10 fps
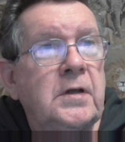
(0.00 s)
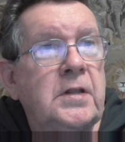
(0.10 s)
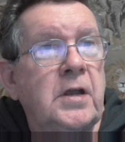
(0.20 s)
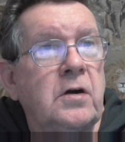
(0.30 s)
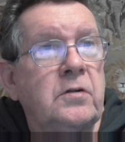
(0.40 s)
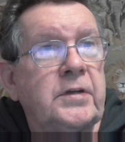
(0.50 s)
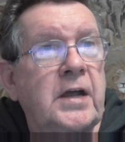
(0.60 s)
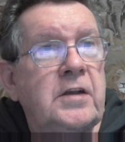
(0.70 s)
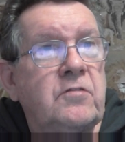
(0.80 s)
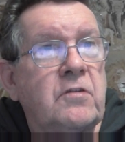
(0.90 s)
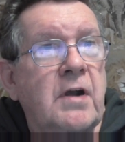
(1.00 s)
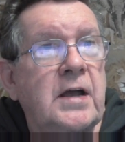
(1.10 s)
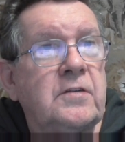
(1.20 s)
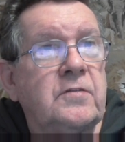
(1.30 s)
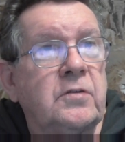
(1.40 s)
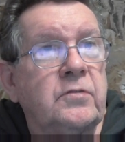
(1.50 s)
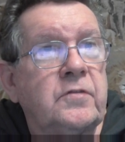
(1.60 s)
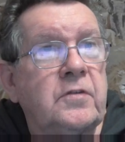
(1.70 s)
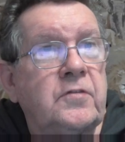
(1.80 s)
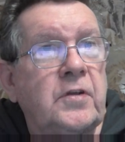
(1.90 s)
The old age grants are
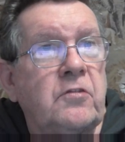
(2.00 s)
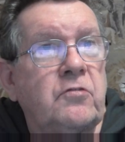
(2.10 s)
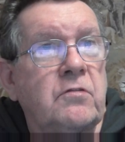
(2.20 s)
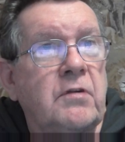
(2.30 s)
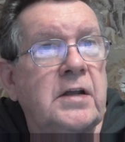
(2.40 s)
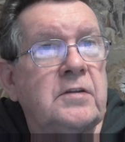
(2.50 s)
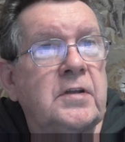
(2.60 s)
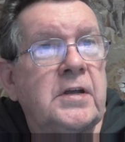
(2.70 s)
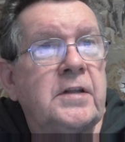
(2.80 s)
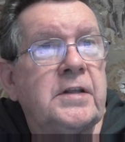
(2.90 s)
also social grants